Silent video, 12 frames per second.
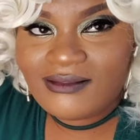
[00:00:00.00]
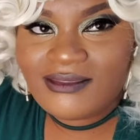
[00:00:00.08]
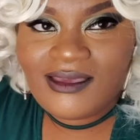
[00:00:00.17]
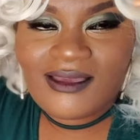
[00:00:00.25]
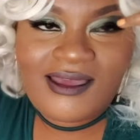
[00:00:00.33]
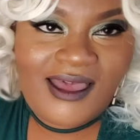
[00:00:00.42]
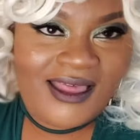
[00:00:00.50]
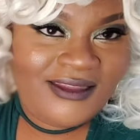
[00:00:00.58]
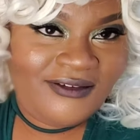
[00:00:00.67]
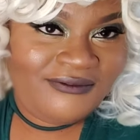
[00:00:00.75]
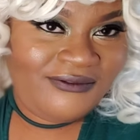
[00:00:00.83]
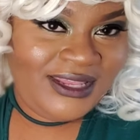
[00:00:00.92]
The
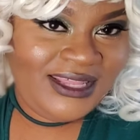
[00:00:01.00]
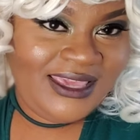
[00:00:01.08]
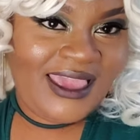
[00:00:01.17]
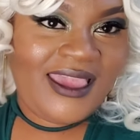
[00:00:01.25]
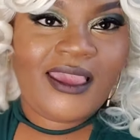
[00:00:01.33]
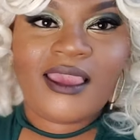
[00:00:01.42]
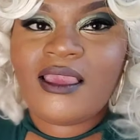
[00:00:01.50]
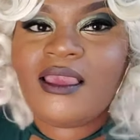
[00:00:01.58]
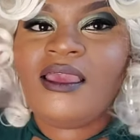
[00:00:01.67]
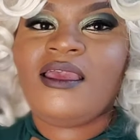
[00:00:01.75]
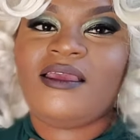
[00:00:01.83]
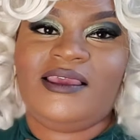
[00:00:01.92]
color really,
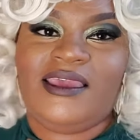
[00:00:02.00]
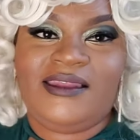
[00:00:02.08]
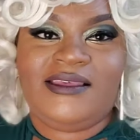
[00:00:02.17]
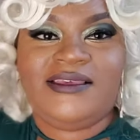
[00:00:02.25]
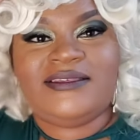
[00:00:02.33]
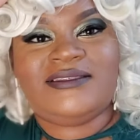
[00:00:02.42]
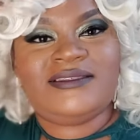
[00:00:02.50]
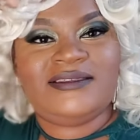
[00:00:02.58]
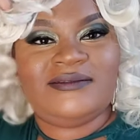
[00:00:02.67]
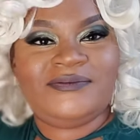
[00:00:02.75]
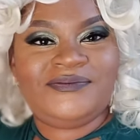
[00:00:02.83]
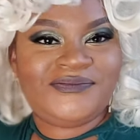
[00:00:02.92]
yeah, it is.
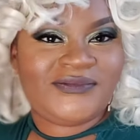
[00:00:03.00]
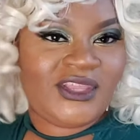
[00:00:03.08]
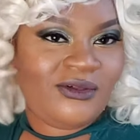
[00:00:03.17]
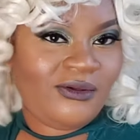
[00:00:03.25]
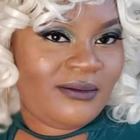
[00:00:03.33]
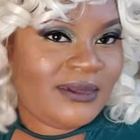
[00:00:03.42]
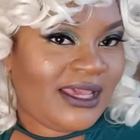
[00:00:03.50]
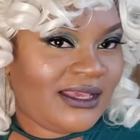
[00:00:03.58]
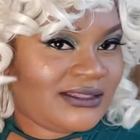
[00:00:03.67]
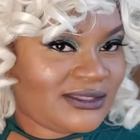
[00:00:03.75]
Who am I lying